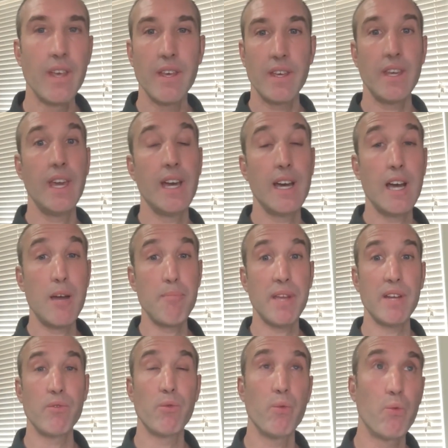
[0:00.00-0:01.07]
Yeah, I
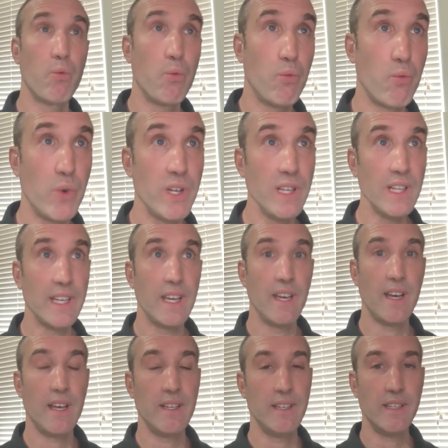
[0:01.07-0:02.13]
mean, really,
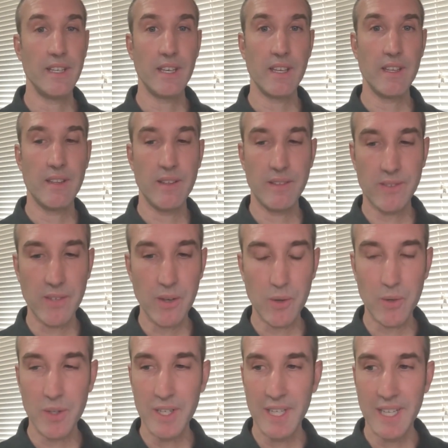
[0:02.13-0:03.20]

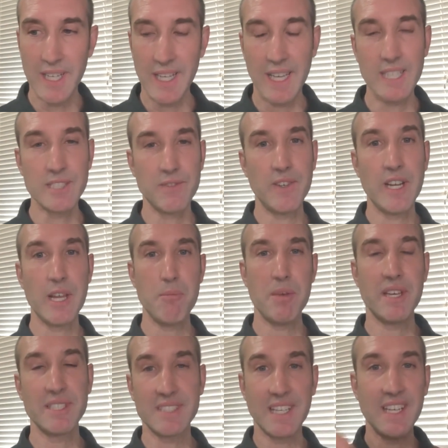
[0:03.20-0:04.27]
so it's funny
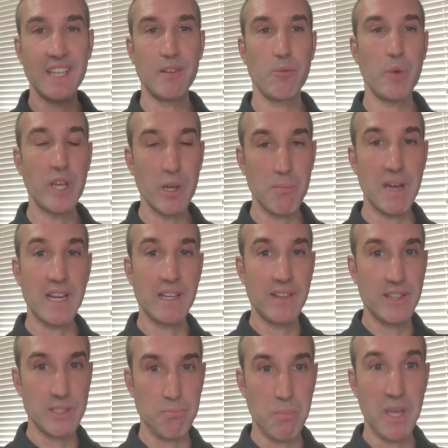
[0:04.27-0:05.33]
because, again, we go back to
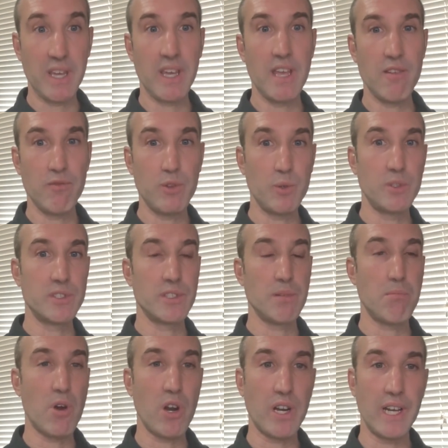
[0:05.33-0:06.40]
this big influencer
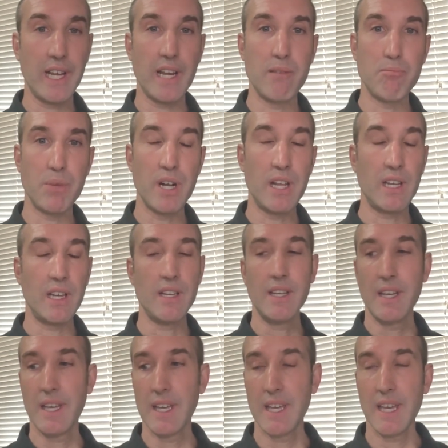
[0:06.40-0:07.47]
marketing umbrella,
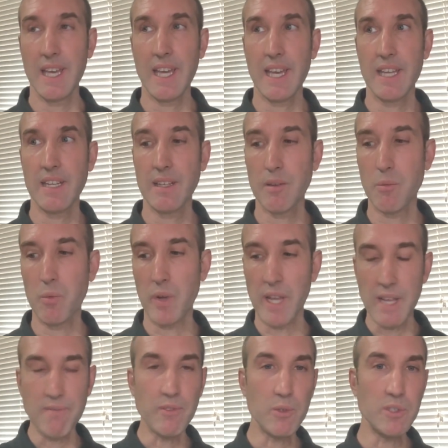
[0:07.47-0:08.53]
and
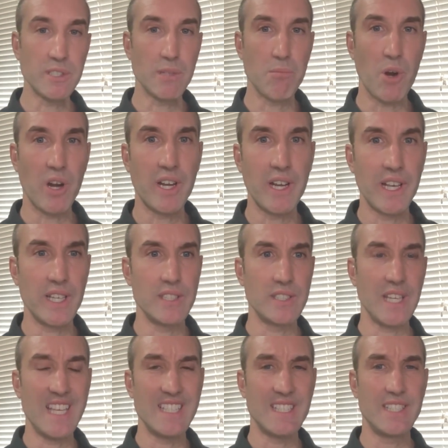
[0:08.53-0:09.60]
influencer marketing
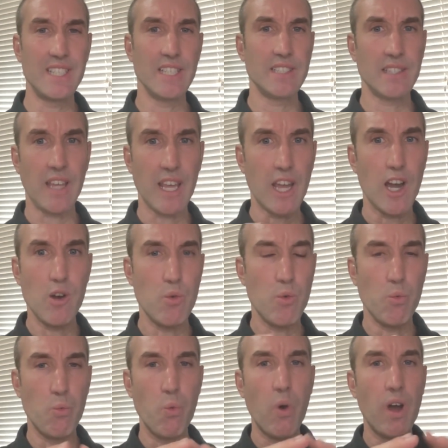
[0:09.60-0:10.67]
is just like
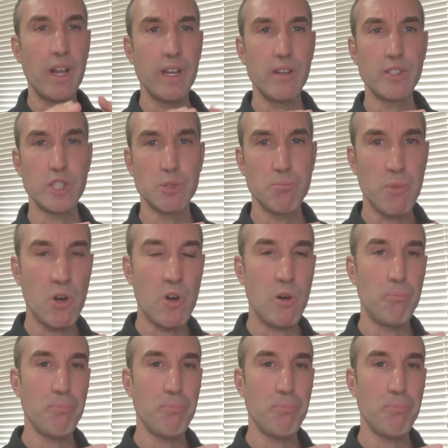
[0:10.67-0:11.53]
one small